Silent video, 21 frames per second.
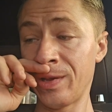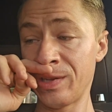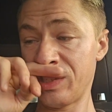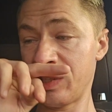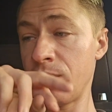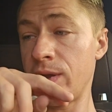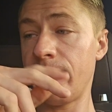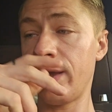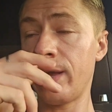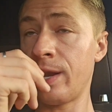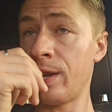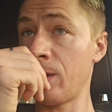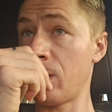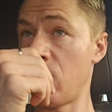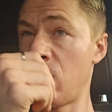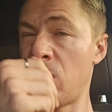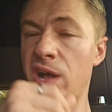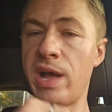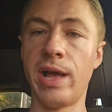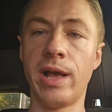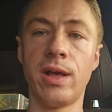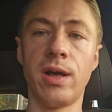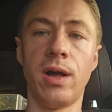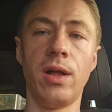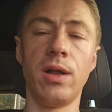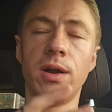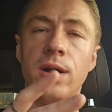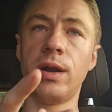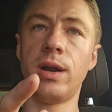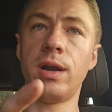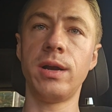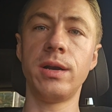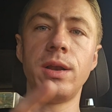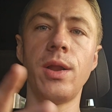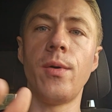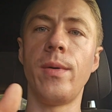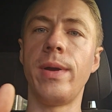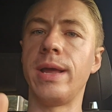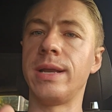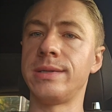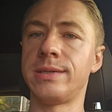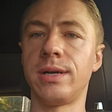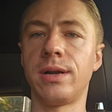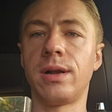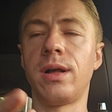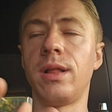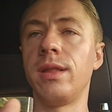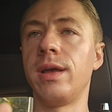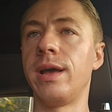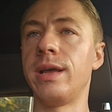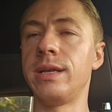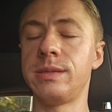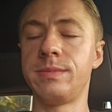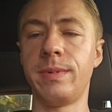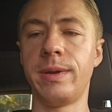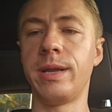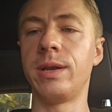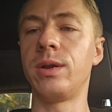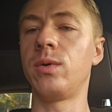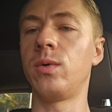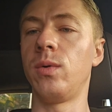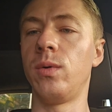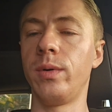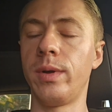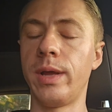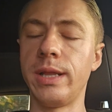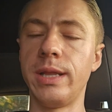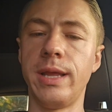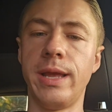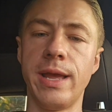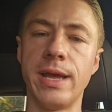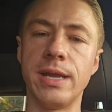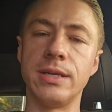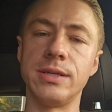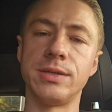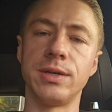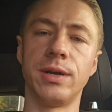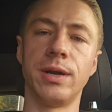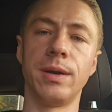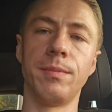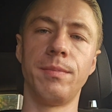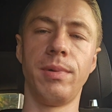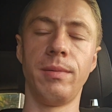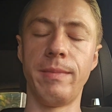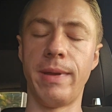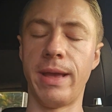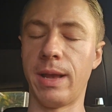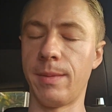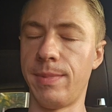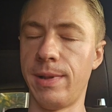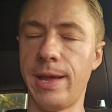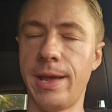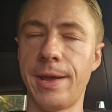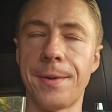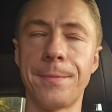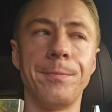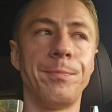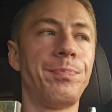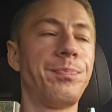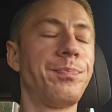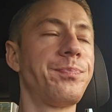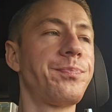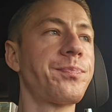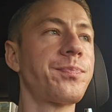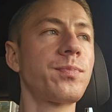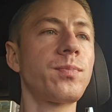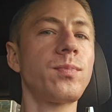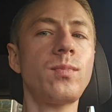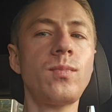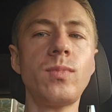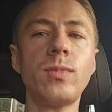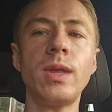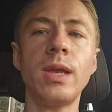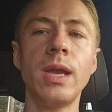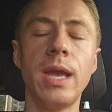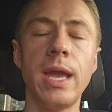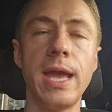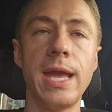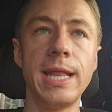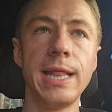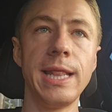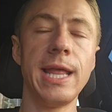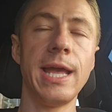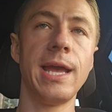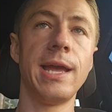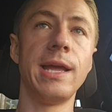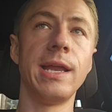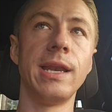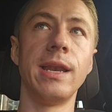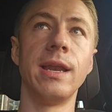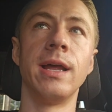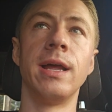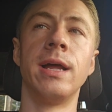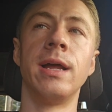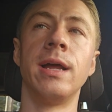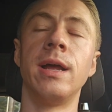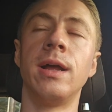So I get a call. I call her, no answer. Call the husband, cool, get the answer, make a plan. And then